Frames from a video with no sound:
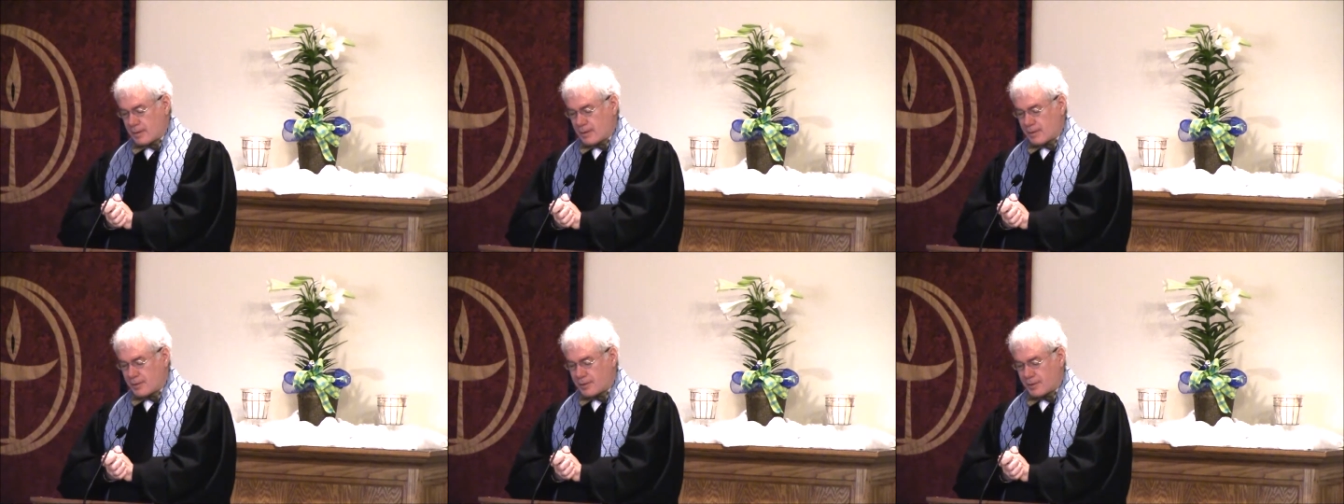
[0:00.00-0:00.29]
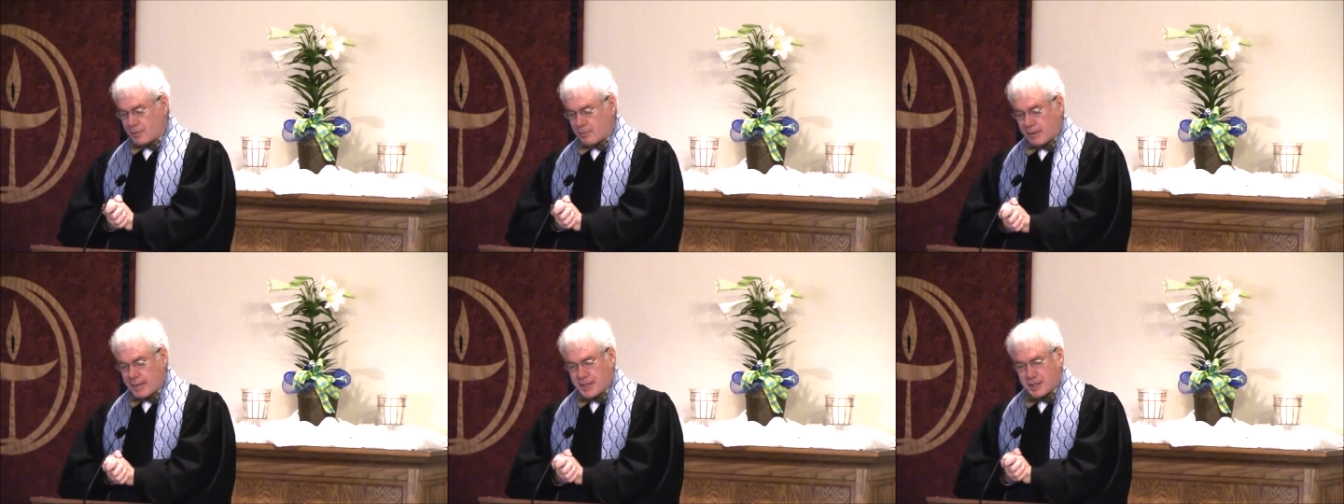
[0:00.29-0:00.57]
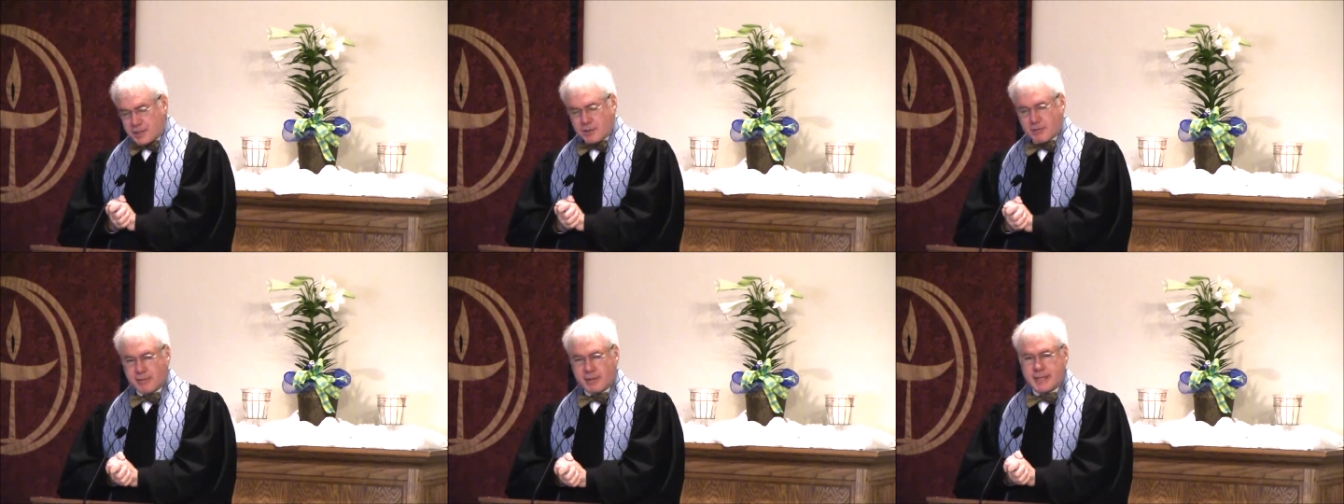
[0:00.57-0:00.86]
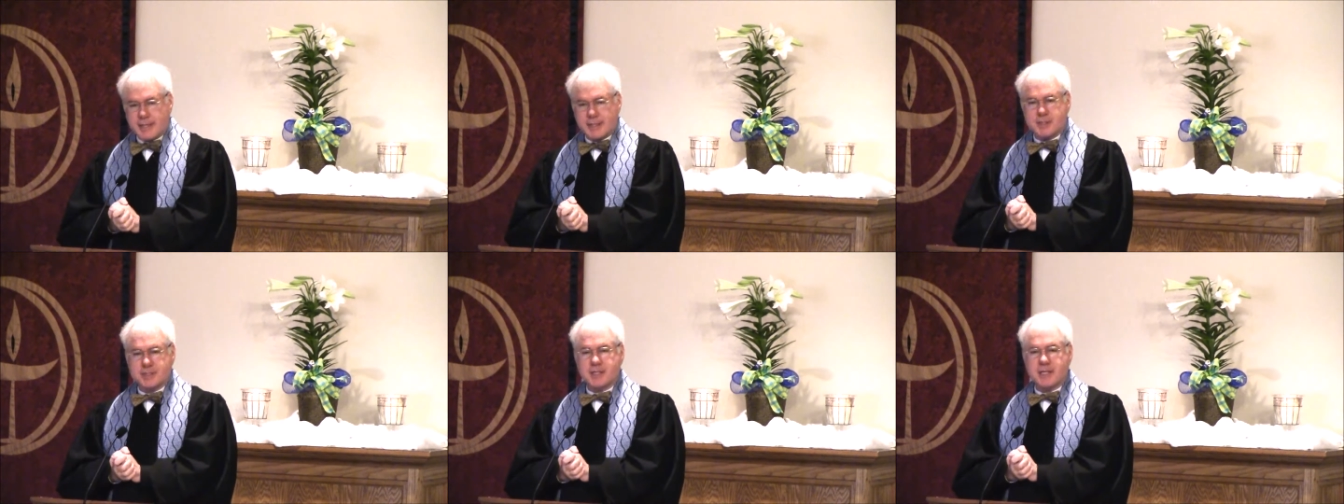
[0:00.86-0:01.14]
The Great
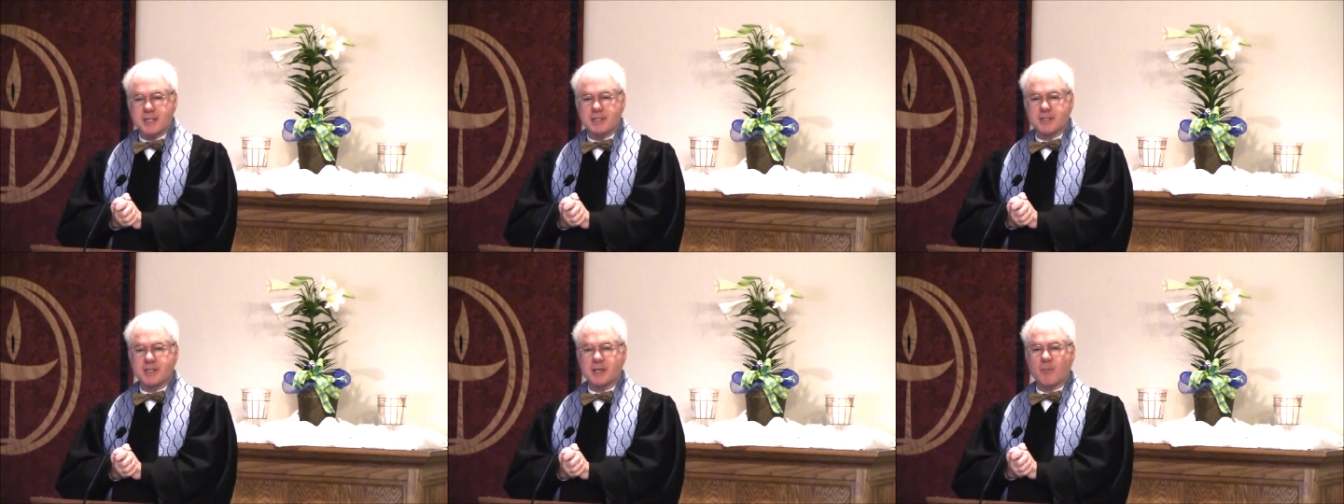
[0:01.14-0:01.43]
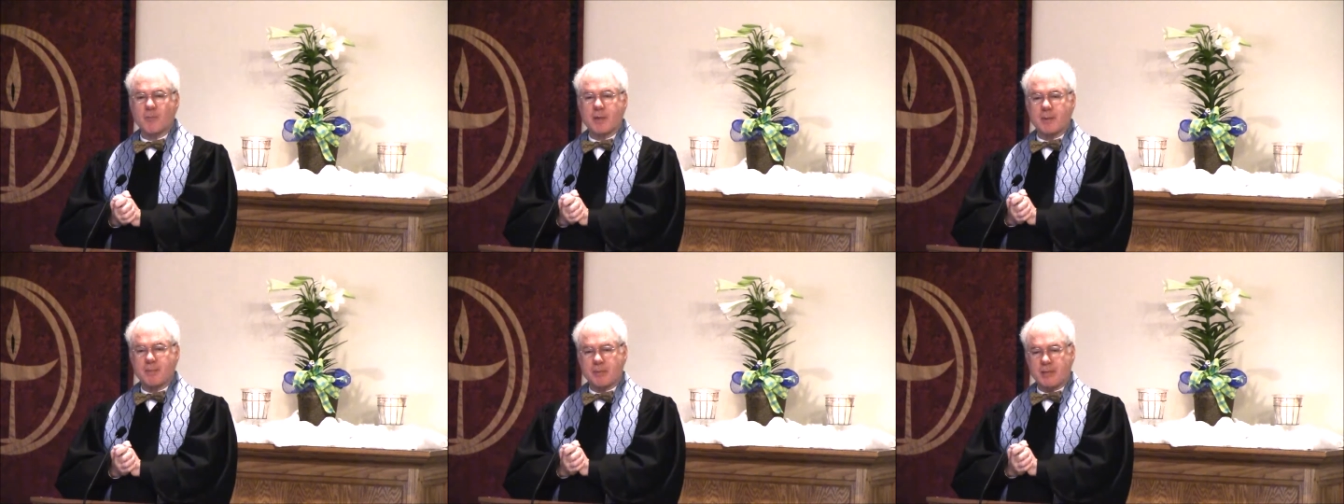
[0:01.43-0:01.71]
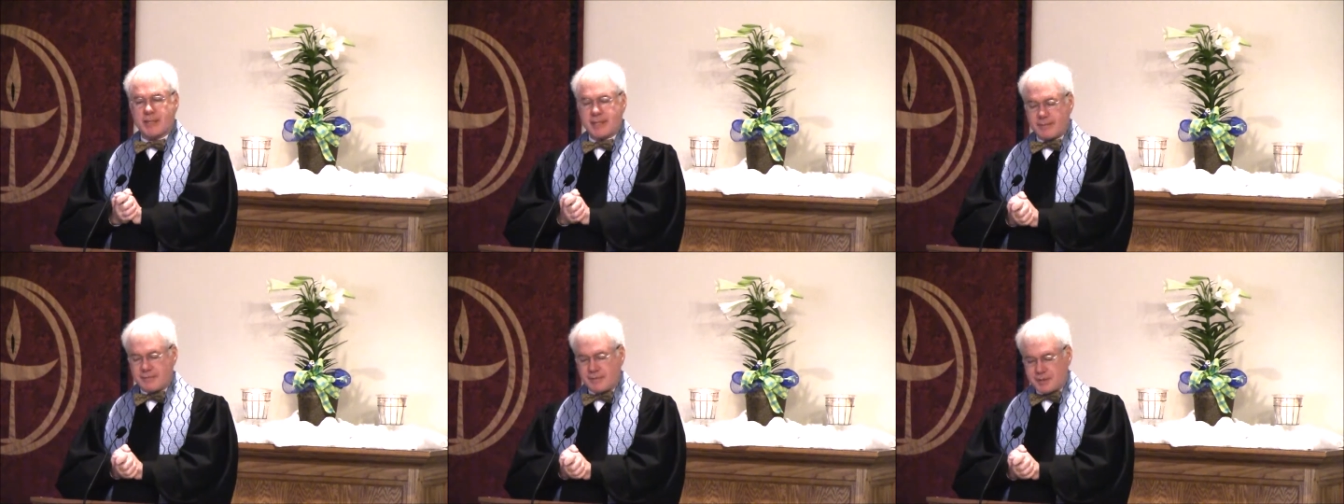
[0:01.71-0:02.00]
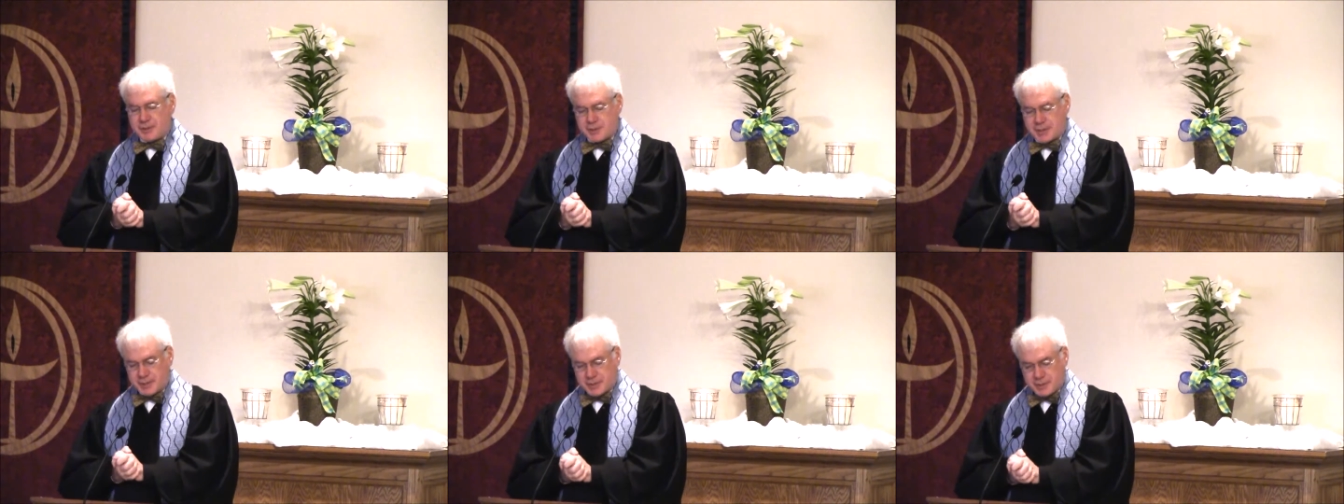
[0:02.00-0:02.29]
Creed says that we believe
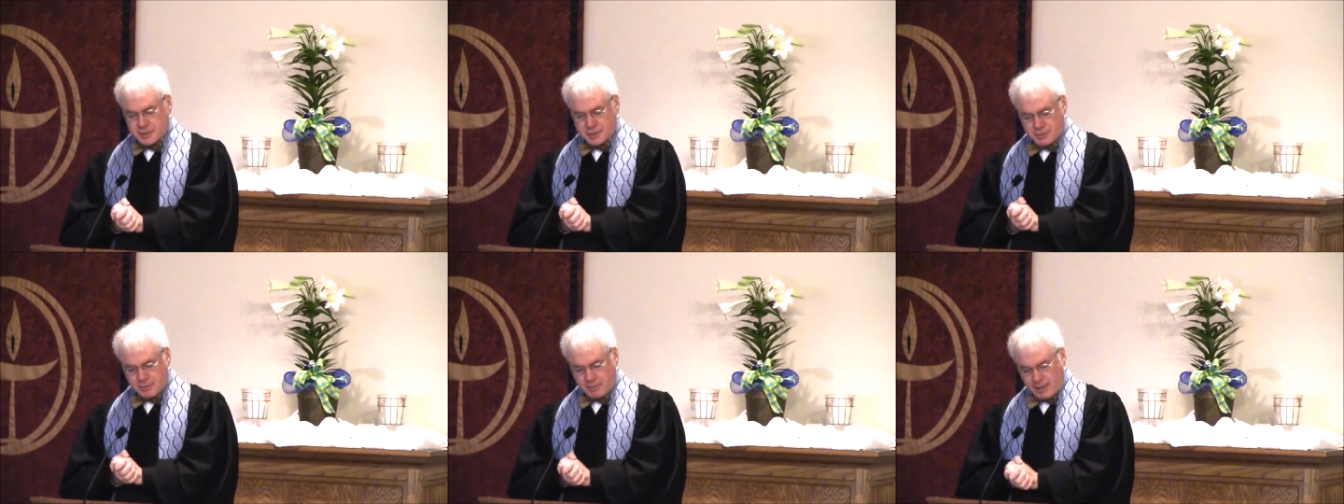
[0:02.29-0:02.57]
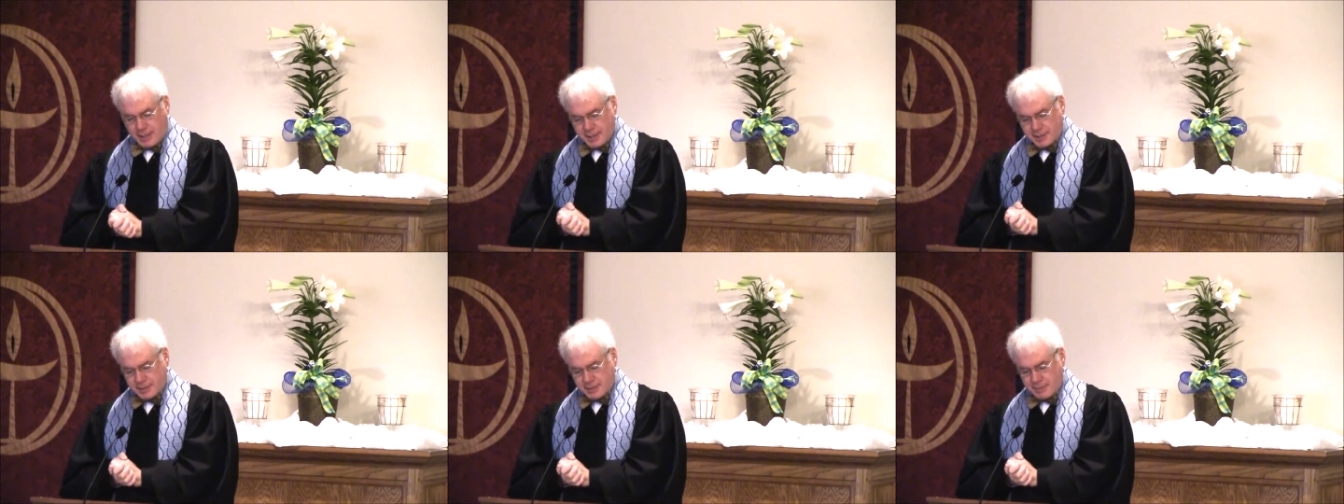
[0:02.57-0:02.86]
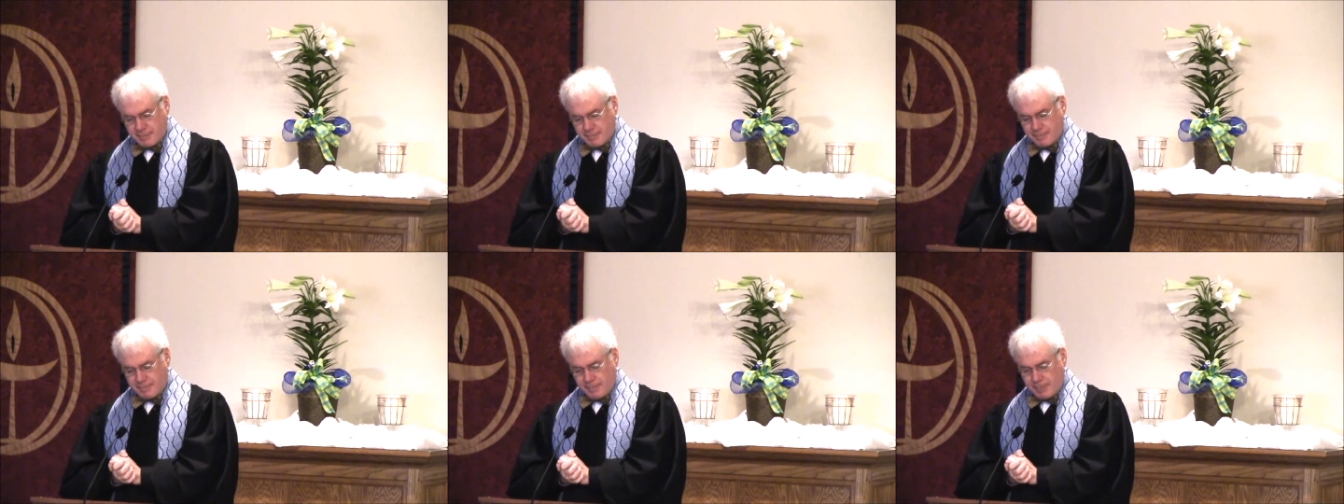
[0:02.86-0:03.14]
in Jesus Christ,